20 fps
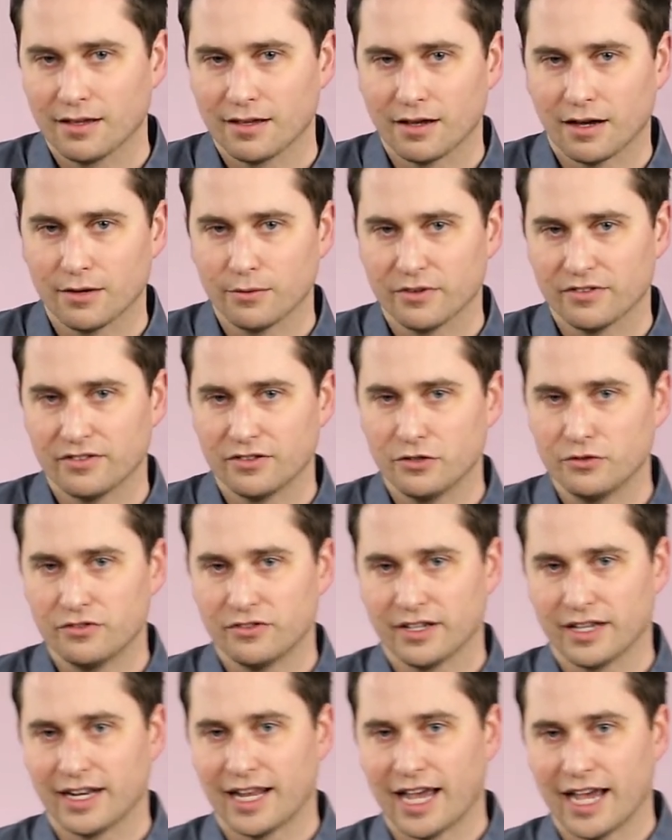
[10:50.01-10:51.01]
God wasn't
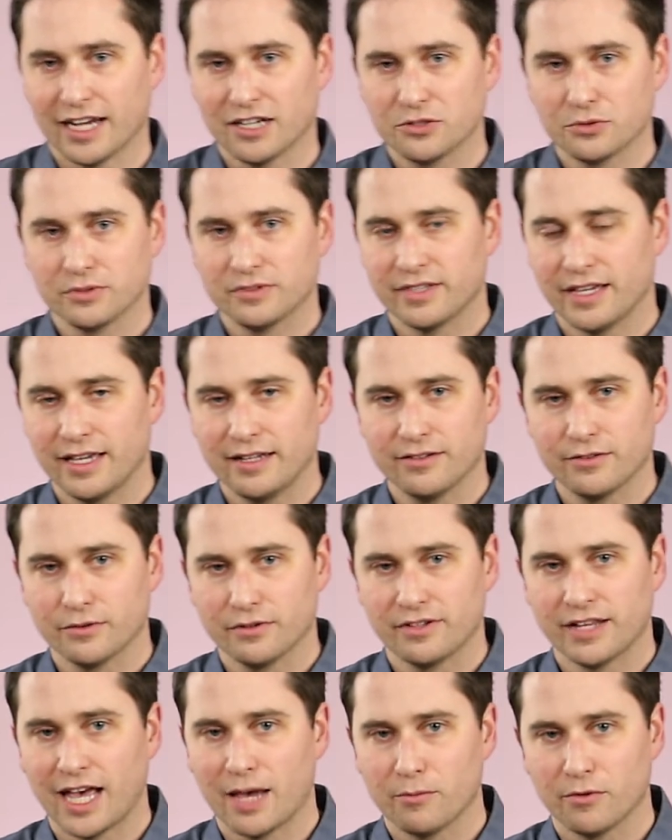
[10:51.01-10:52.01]
using an actual tent
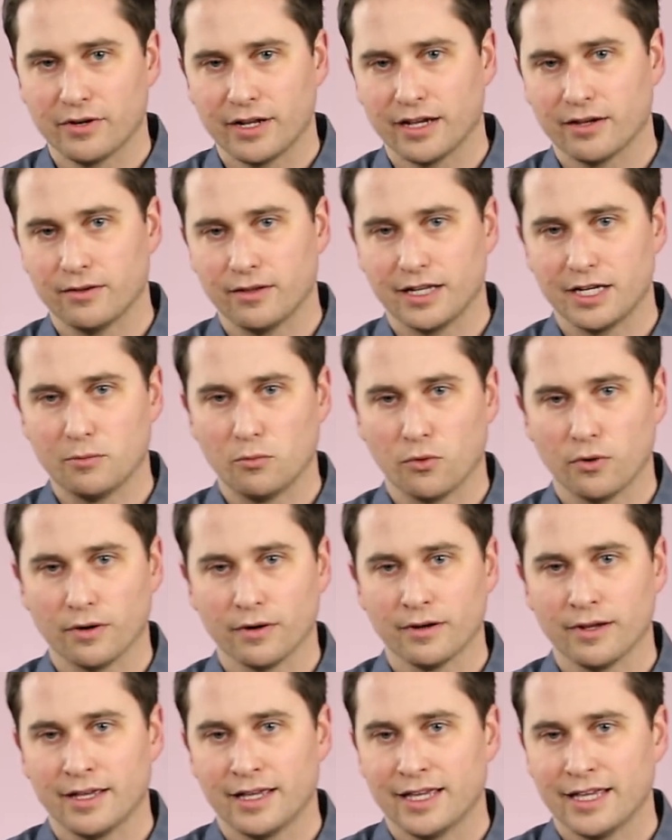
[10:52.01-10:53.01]
or a tabernacle
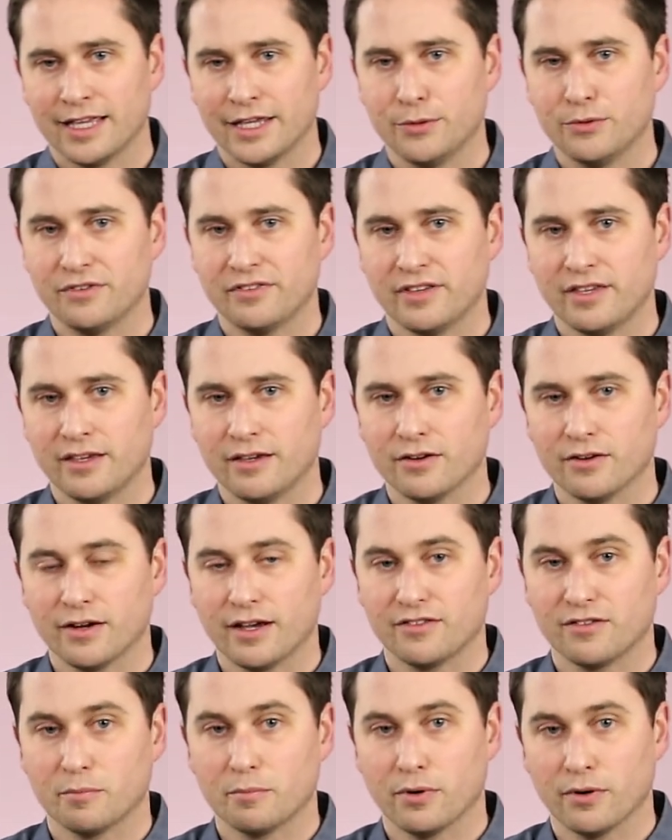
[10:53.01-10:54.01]
anymore. He was here
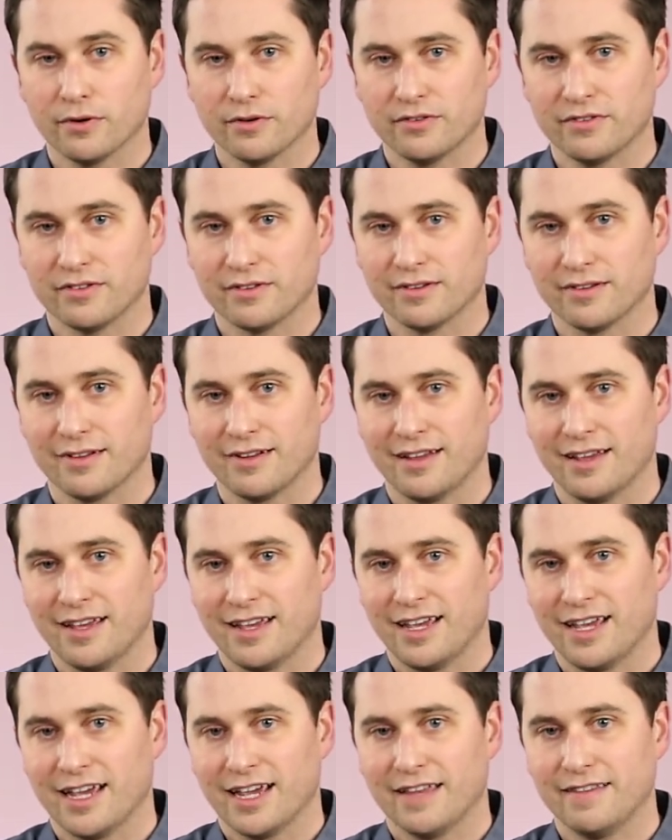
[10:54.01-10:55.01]
as a person.
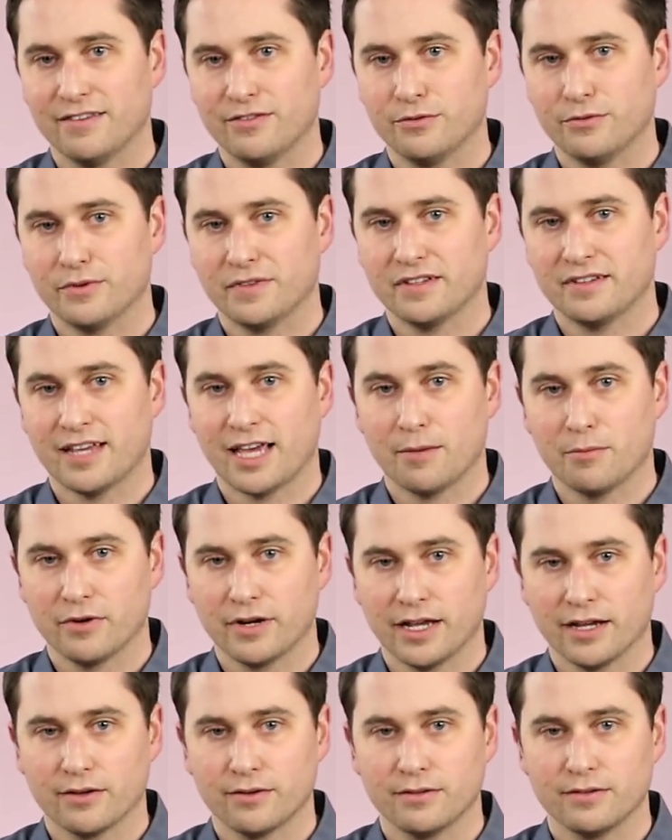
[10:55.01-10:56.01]
And this is what the
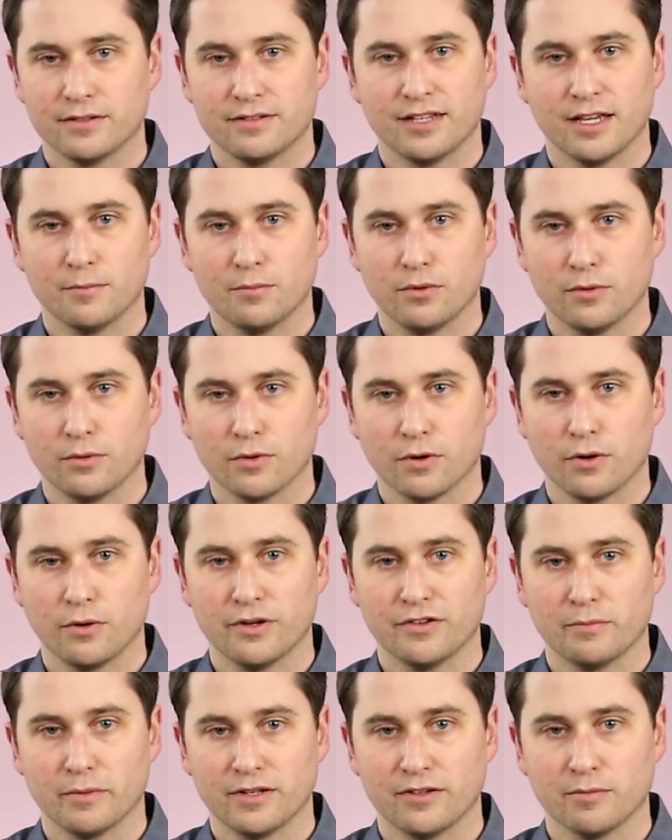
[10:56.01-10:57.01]
tabernacle and the temple were
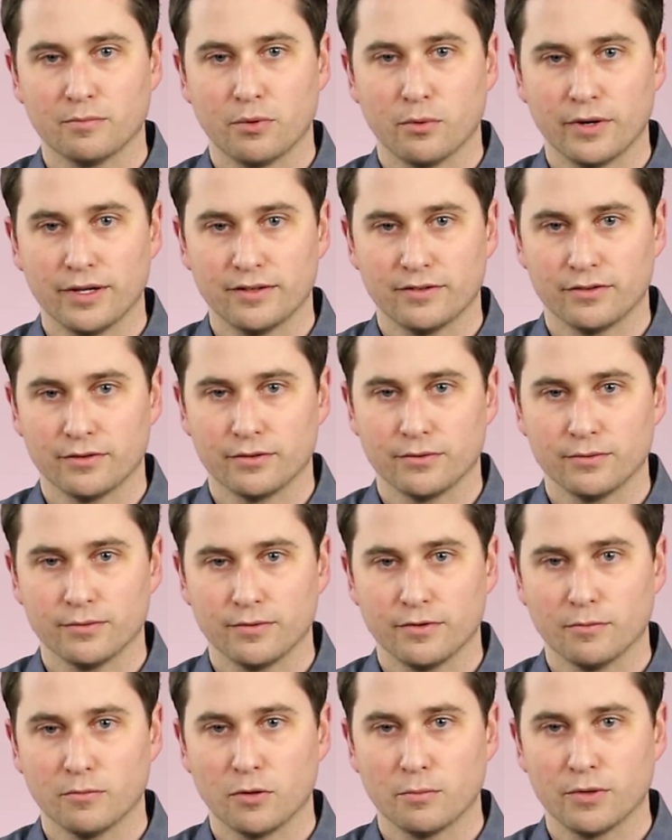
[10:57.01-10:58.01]
always meant to point to,
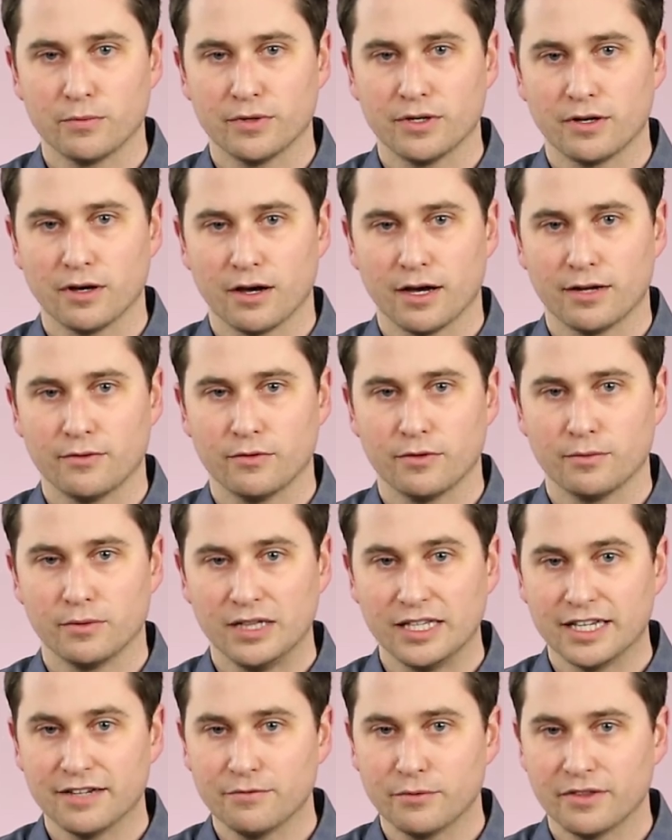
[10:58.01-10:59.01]
the moment when God would
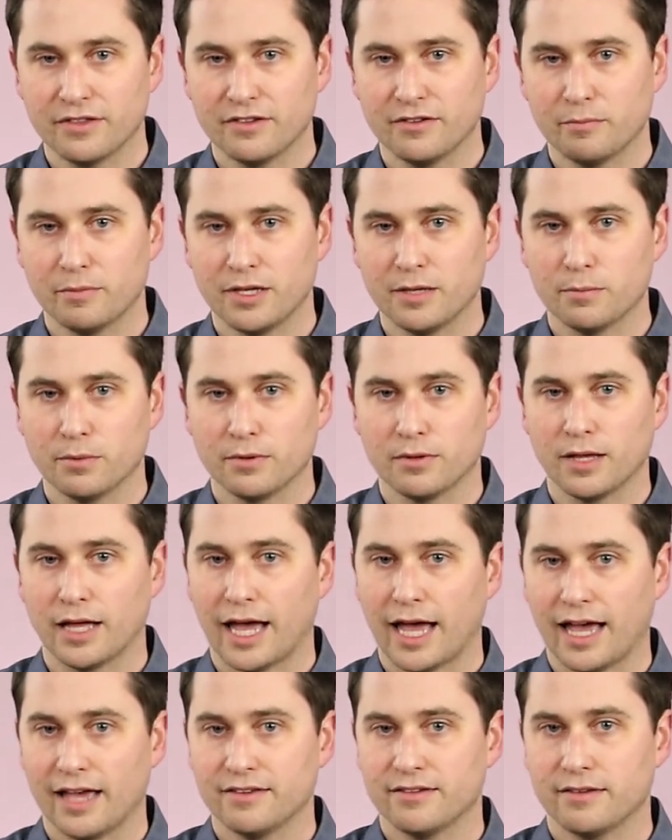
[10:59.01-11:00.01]
live with his people
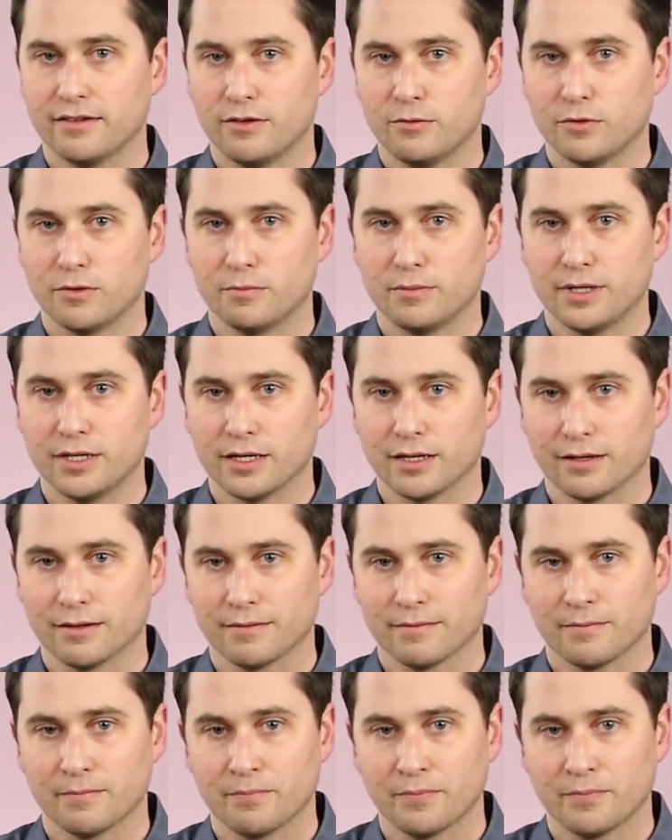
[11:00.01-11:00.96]
as a human being.